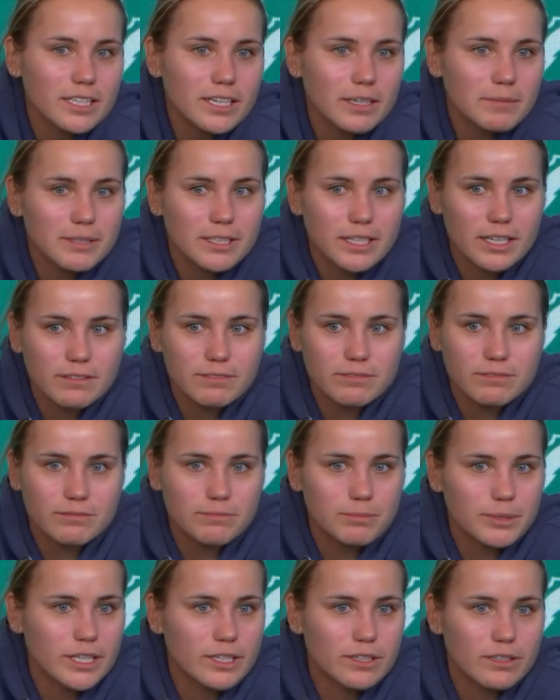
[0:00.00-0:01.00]
I mean, I've
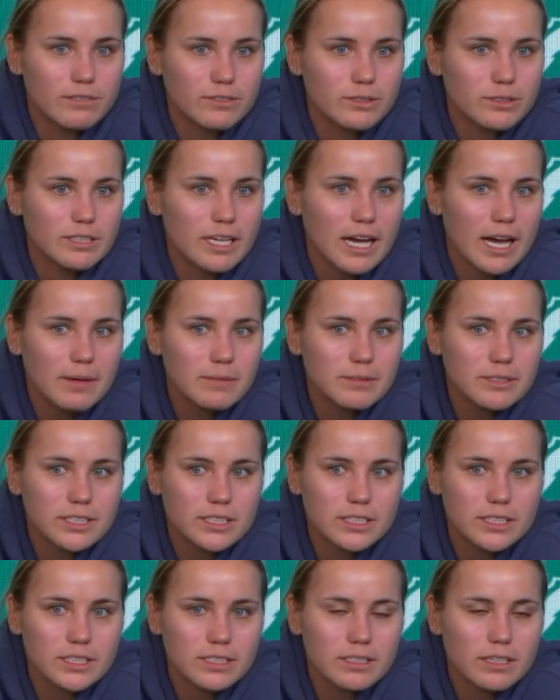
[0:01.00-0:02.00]
played her a few times,
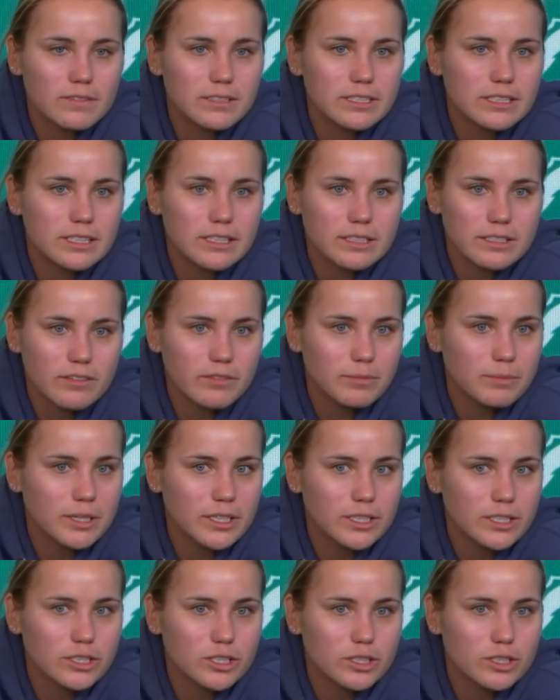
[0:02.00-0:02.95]
and she's obviously a tough player.